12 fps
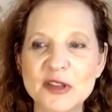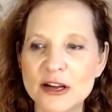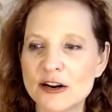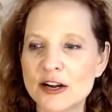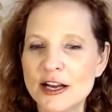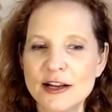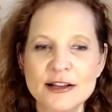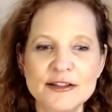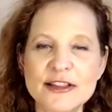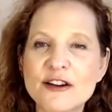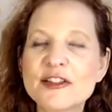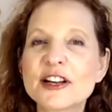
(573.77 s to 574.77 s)
They're
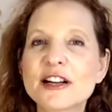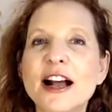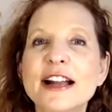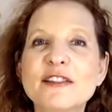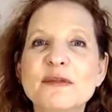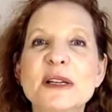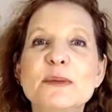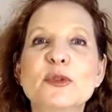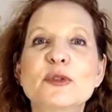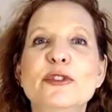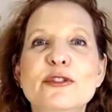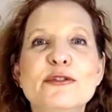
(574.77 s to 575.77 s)
the kind of people
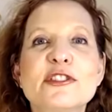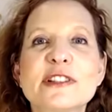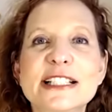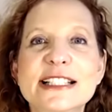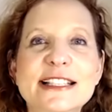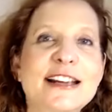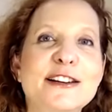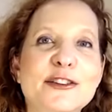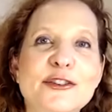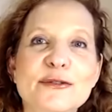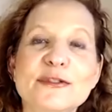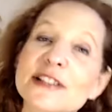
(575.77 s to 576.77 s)
who usually say to you,